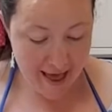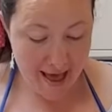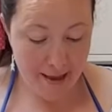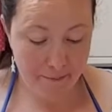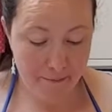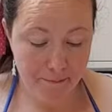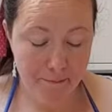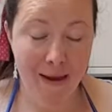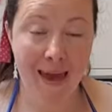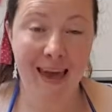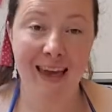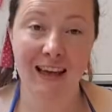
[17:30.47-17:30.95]

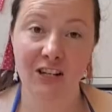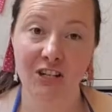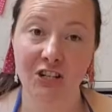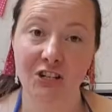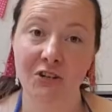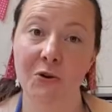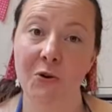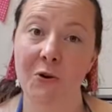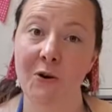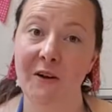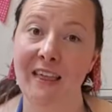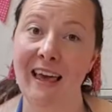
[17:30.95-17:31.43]
and make
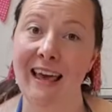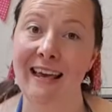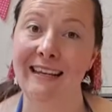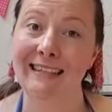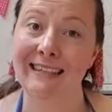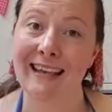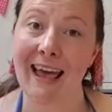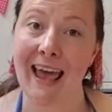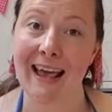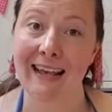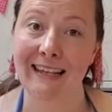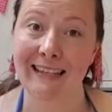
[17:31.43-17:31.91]
sure they
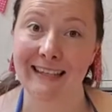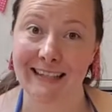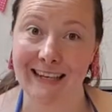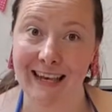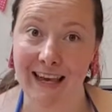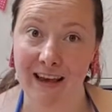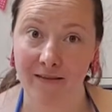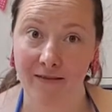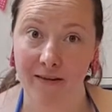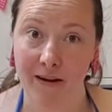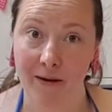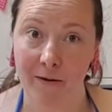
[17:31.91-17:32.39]
say
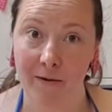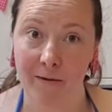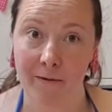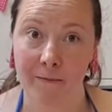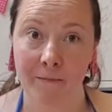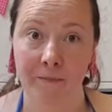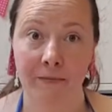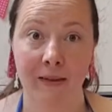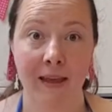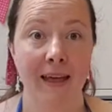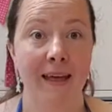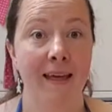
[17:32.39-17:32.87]
0.
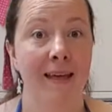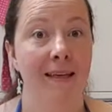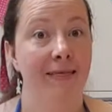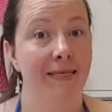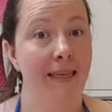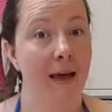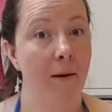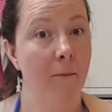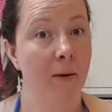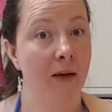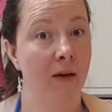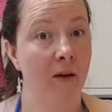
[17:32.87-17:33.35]

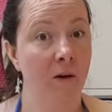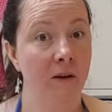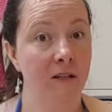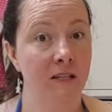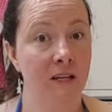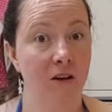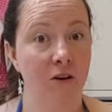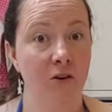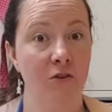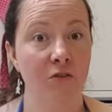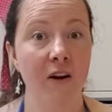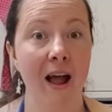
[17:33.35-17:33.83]
Then we're going
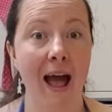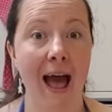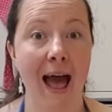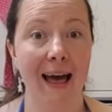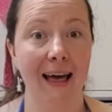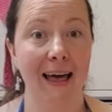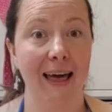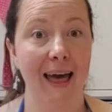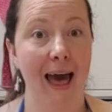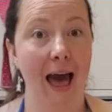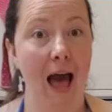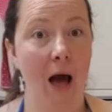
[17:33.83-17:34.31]
to
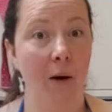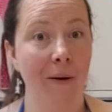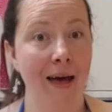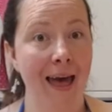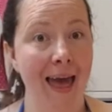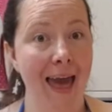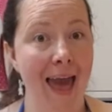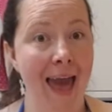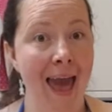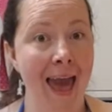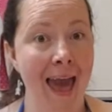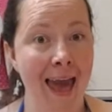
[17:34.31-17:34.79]
crack
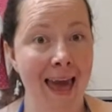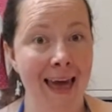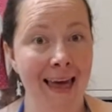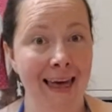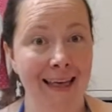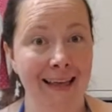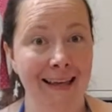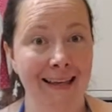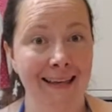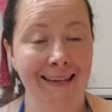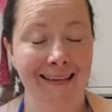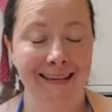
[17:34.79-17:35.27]
our egg
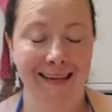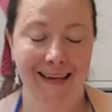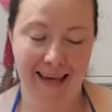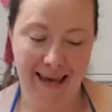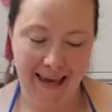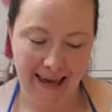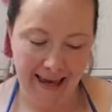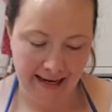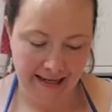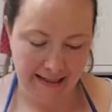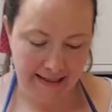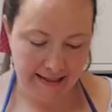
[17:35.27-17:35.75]

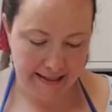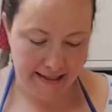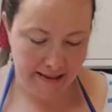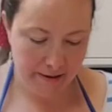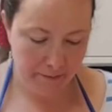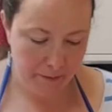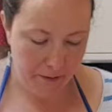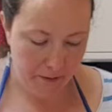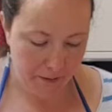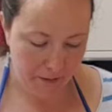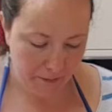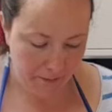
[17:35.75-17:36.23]
into
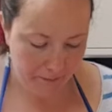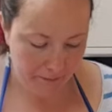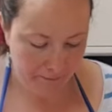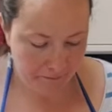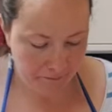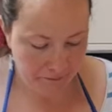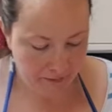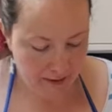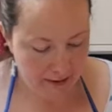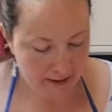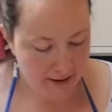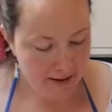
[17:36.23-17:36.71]
the bowl.
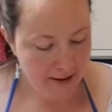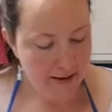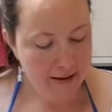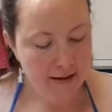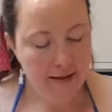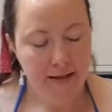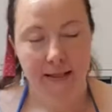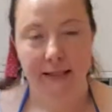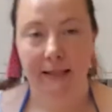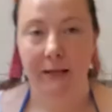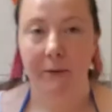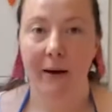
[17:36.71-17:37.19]

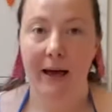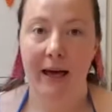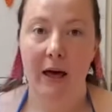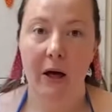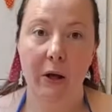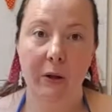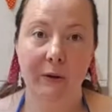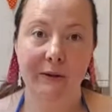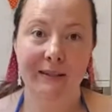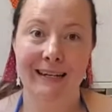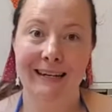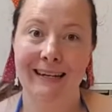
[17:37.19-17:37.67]
So I
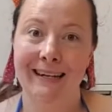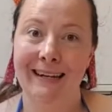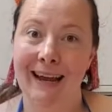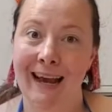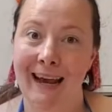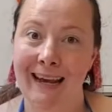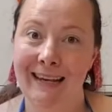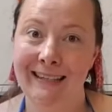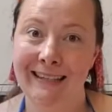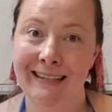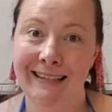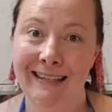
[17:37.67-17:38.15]
hold it
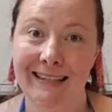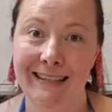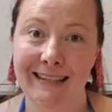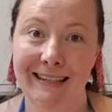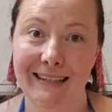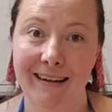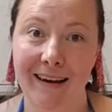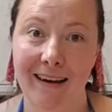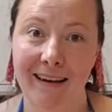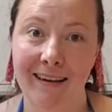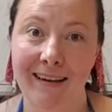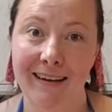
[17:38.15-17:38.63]
nice and
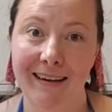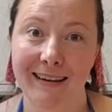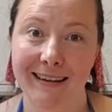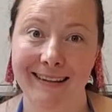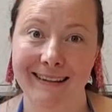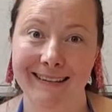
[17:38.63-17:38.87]
snug,